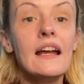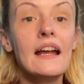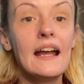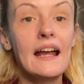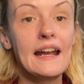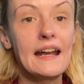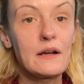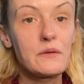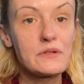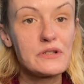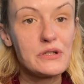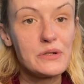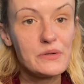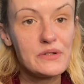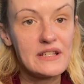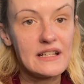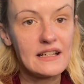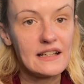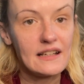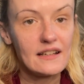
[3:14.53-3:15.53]
and I was
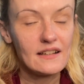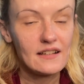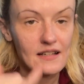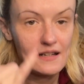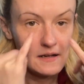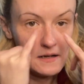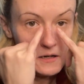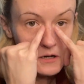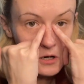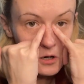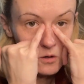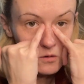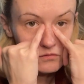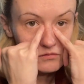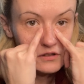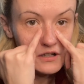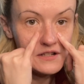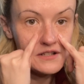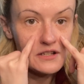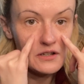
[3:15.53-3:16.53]
using it,
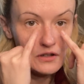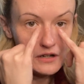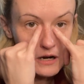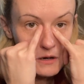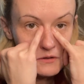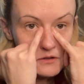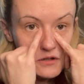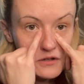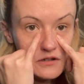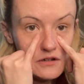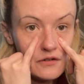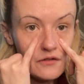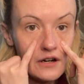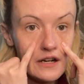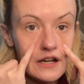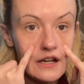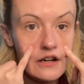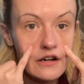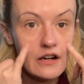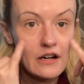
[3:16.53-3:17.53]
concealer, I was using it right
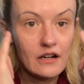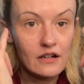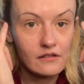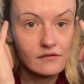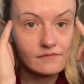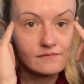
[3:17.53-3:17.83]
here,